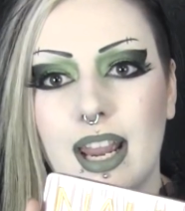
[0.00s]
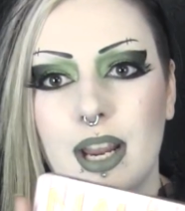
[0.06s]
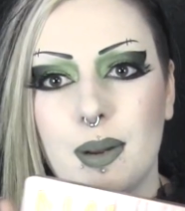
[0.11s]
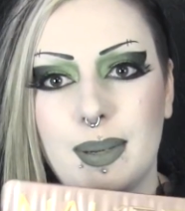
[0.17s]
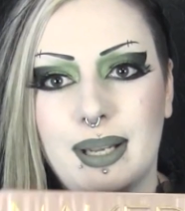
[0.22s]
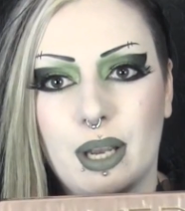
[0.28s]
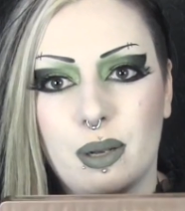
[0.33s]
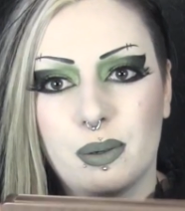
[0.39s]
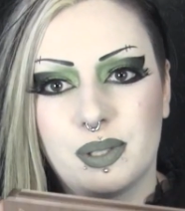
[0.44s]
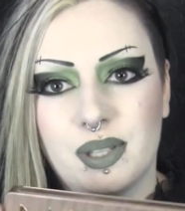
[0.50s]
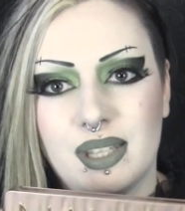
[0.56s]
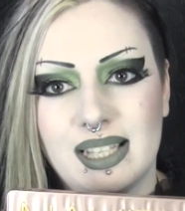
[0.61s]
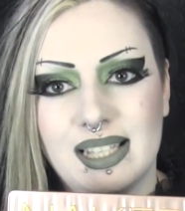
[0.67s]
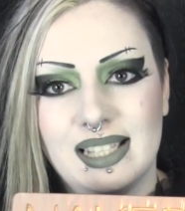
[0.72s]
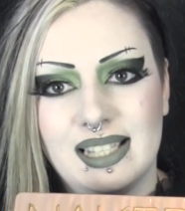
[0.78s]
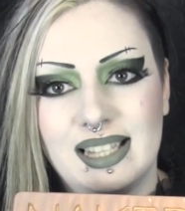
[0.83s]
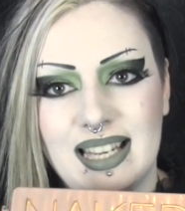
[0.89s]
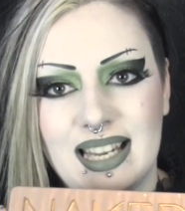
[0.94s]
Here we go, so
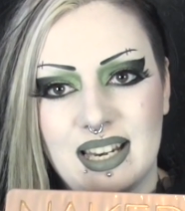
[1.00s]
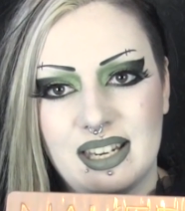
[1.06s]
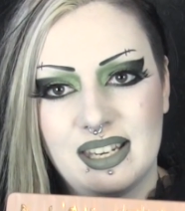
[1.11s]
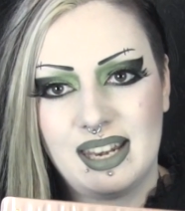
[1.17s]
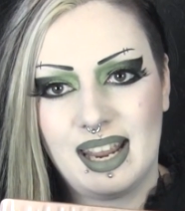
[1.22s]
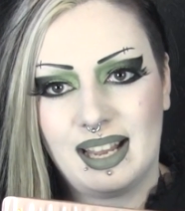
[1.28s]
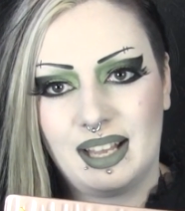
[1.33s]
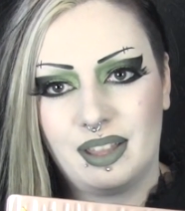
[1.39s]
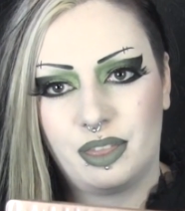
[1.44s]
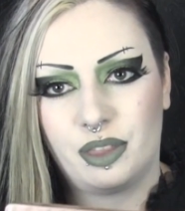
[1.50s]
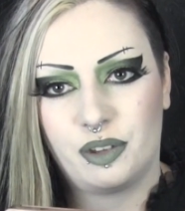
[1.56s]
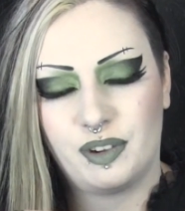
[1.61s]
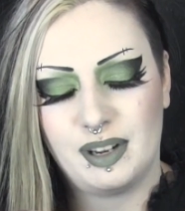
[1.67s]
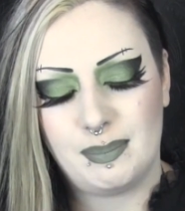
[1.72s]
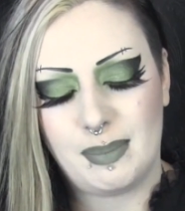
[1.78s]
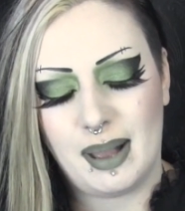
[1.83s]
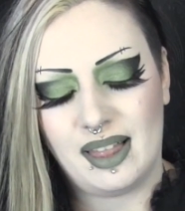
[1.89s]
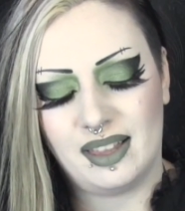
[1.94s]
this is the Naked
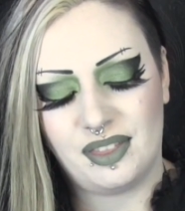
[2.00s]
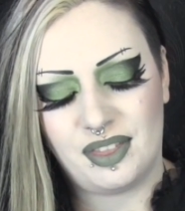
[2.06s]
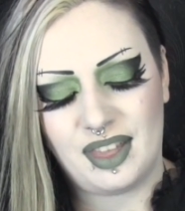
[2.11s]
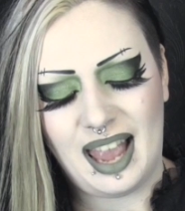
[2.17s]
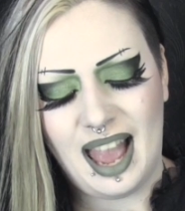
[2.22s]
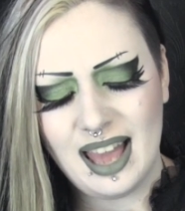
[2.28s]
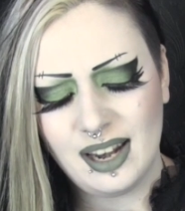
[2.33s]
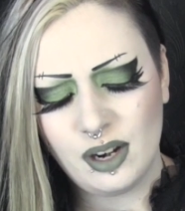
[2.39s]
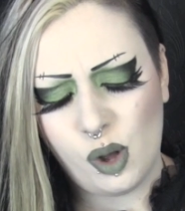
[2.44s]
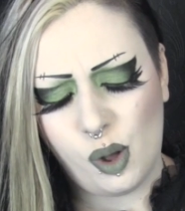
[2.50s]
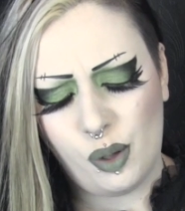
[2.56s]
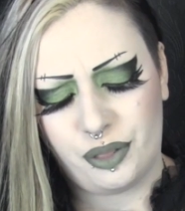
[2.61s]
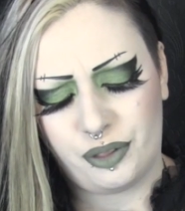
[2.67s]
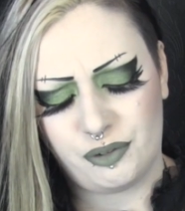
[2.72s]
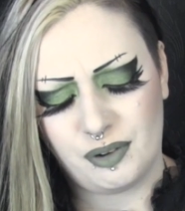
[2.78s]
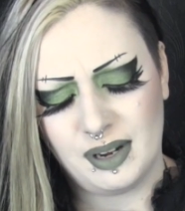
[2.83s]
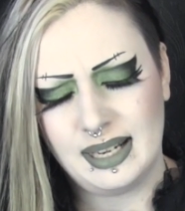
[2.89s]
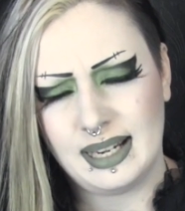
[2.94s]
3 palette. They had all
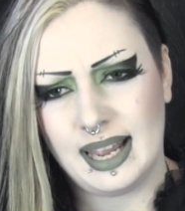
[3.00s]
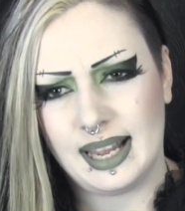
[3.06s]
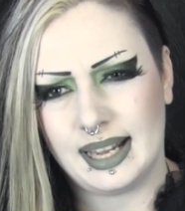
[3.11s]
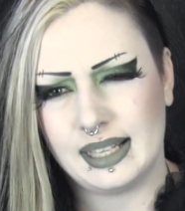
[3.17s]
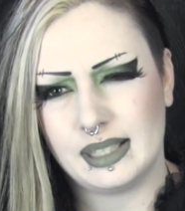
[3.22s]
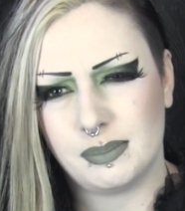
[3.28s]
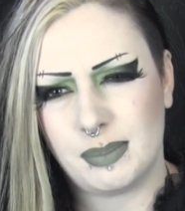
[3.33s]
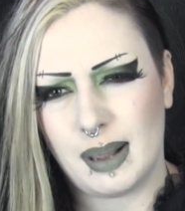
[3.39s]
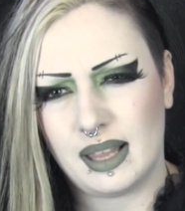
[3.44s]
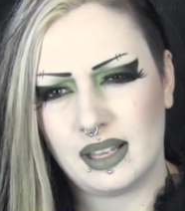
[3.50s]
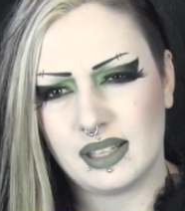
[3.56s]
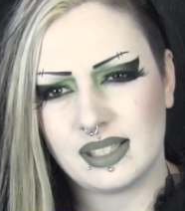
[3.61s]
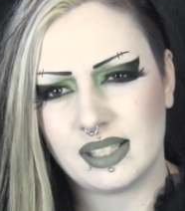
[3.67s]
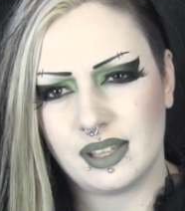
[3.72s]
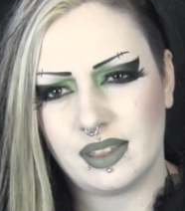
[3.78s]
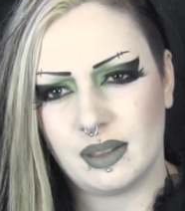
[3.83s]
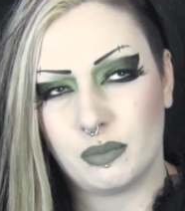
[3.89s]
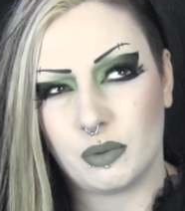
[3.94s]
three Naked
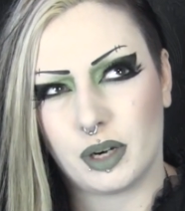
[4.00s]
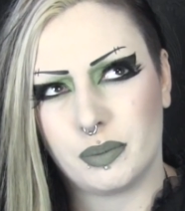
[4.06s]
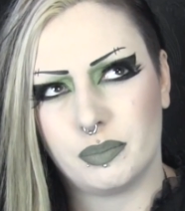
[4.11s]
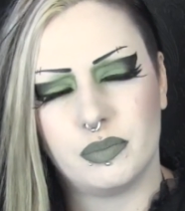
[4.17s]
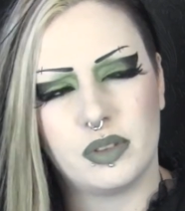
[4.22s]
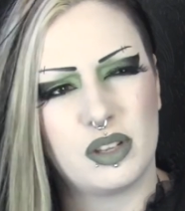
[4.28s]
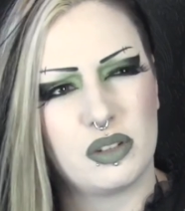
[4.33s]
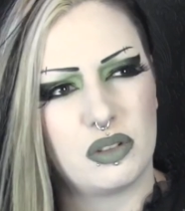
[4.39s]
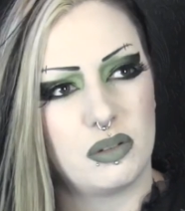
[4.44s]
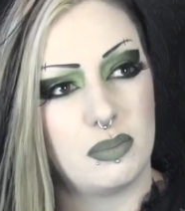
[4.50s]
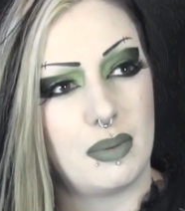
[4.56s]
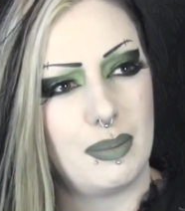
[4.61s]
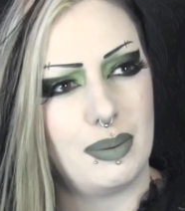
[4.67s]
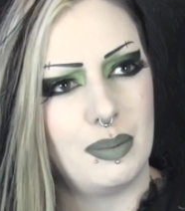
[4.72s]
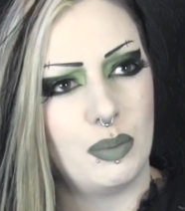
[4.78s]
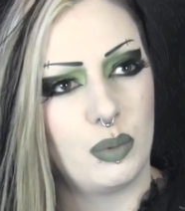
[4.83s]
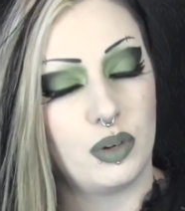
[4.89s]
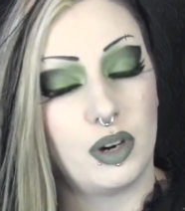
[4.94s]
palettes, I think, or there
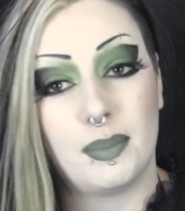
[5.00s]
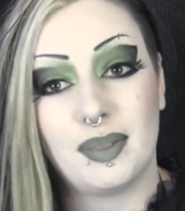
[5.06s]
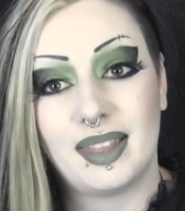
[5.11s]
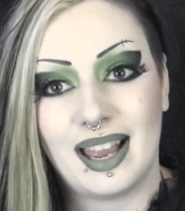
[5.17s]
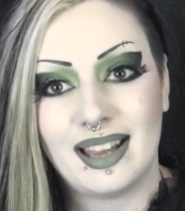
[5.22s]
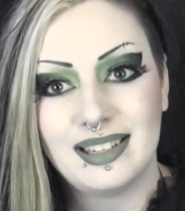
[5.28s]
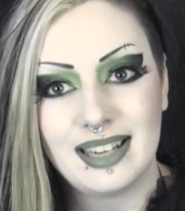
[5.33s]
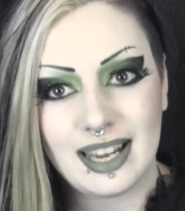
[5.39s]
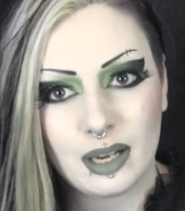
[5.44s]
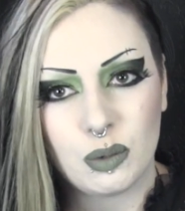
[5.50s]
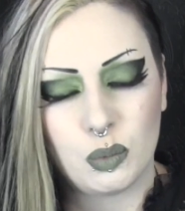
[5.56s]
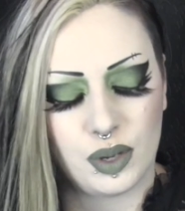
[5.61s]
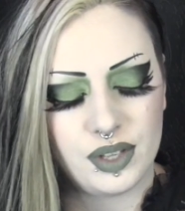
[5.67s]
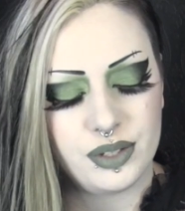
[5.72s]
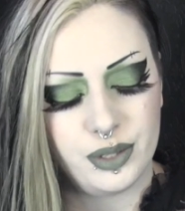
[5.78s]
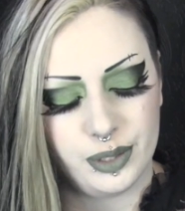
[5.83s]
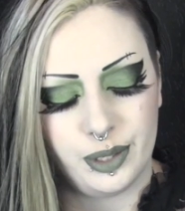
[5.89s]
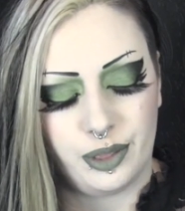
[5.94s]
might be more now, but they had Naked
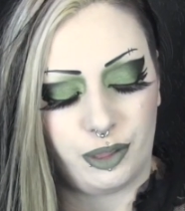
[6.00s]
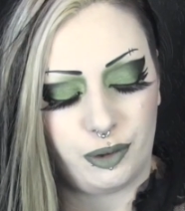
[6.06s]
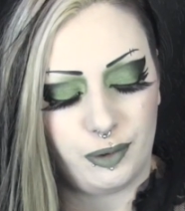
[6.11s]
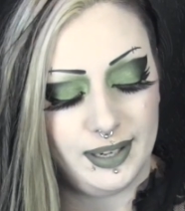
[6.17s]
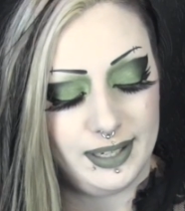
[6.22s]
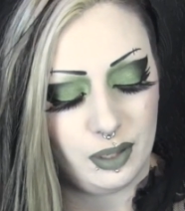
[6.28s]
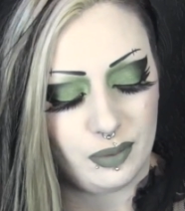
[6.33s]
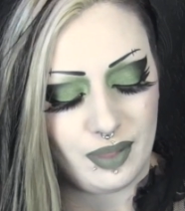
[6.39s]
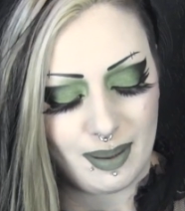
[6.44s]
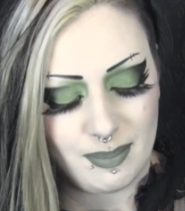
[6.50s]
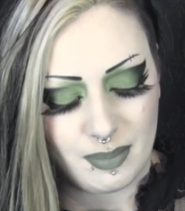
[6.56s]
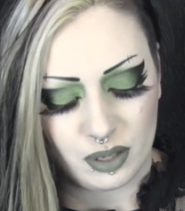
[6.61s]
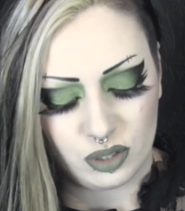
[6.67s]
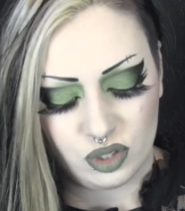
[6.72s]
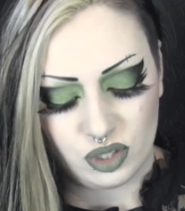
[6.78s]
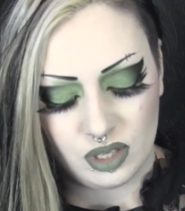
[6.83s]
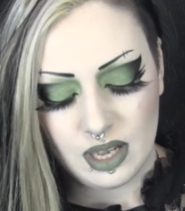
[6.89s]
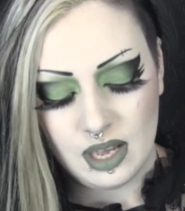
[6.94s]
1, 2 and 3, I know that
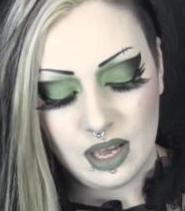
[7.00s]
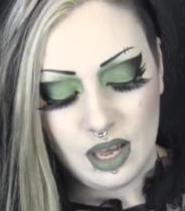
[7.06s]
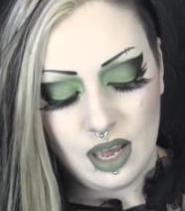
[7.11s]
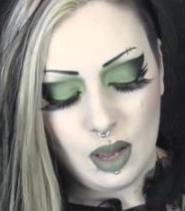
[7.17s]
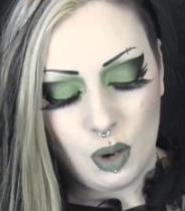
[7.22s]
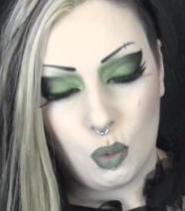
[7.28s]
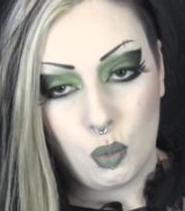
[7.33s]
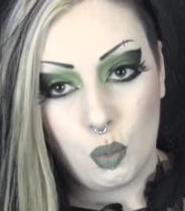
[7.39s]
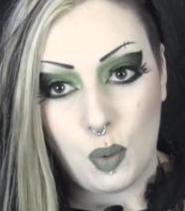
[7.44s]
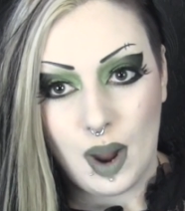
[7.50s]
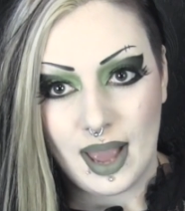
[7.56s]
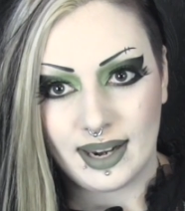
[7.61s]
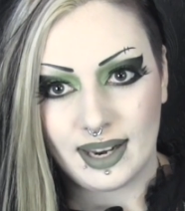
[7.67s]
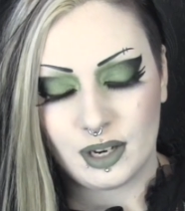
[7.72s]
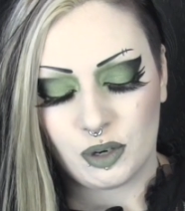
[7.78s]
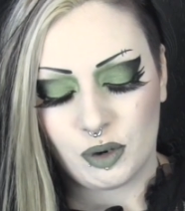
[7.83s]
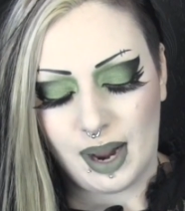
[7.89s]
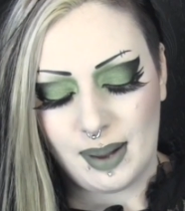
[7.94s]
much
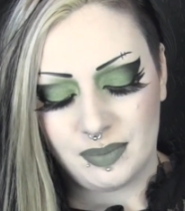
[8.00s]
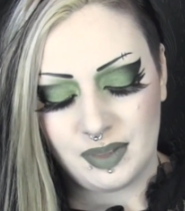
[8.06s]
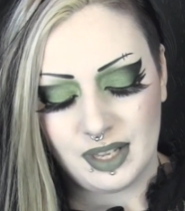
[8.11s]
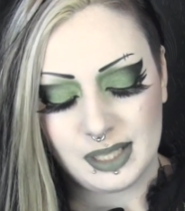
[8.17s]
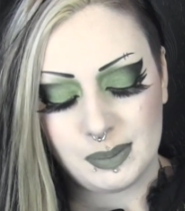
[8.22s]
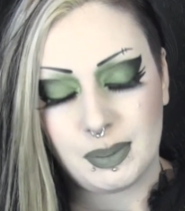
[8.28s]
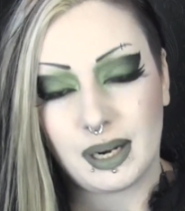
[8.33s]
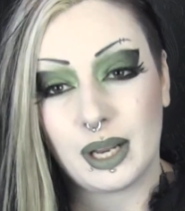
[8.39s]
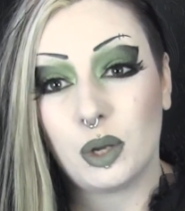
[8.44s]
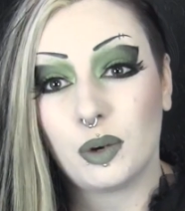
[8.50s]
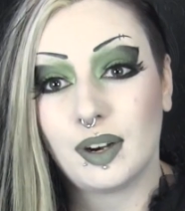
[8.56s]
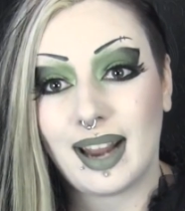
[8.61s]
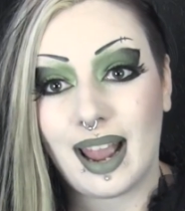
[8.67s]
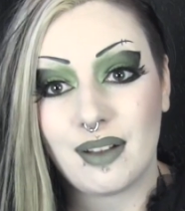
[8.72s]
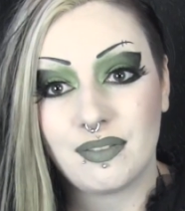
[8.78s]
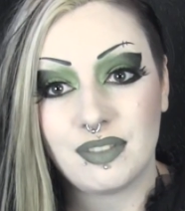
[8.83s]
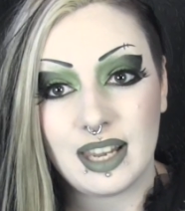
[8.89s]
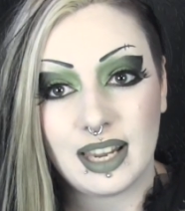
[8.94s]
when I grabbed this, but I
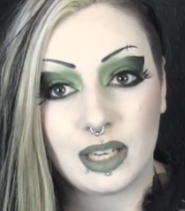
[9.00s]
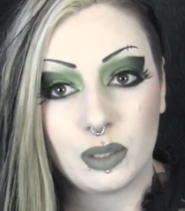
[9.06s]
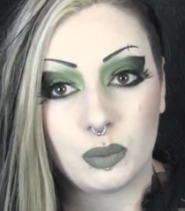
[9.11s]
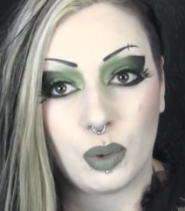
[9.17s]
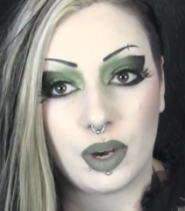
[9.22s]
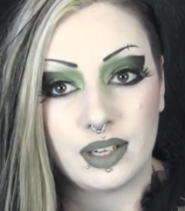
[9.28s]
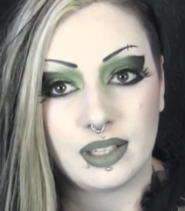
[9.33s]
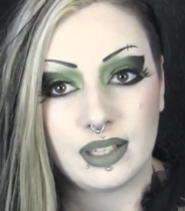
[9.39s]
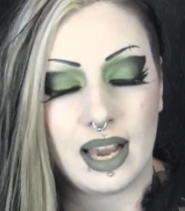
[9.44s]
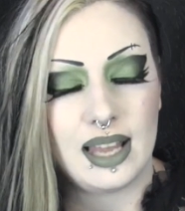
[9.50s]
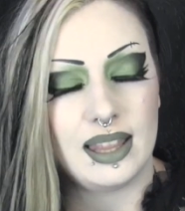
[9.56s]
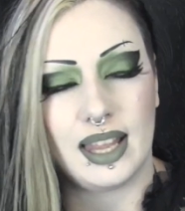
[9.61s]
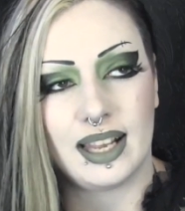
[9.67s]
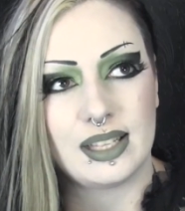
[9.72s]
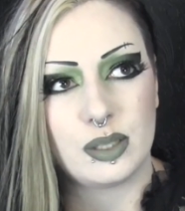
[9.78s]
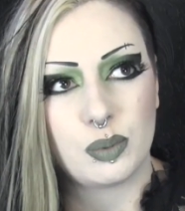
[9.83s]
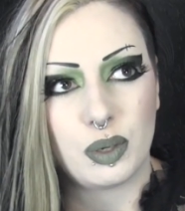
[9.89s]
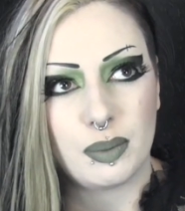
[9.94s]
already have Naked 1 and
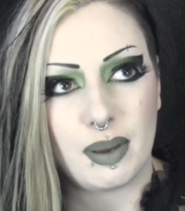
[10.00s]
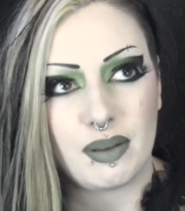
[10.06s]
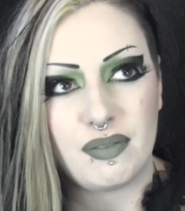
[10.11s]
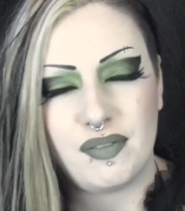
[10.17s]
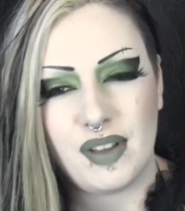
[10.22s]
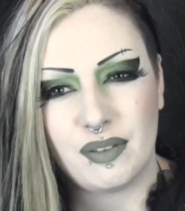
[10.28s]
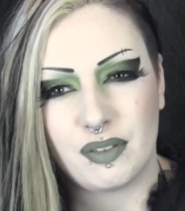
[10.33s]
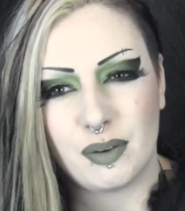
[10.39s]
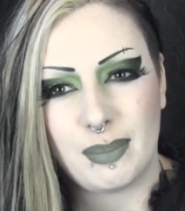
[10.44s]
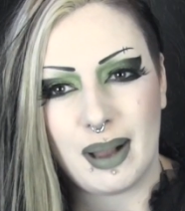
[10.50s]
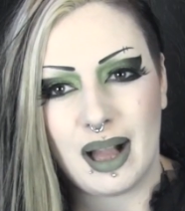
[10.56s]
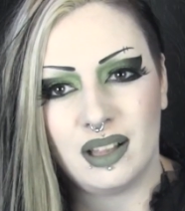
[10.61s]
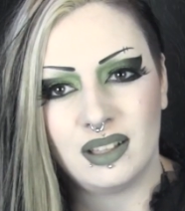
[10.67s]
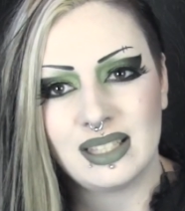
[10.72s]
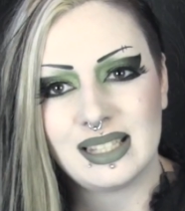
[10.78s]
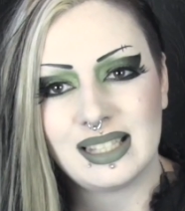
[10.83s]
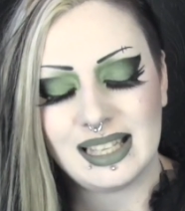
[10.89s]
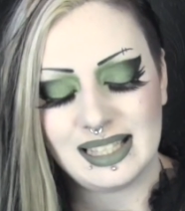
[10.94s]
like it's one of my favourite
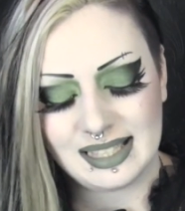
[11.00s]
palettes.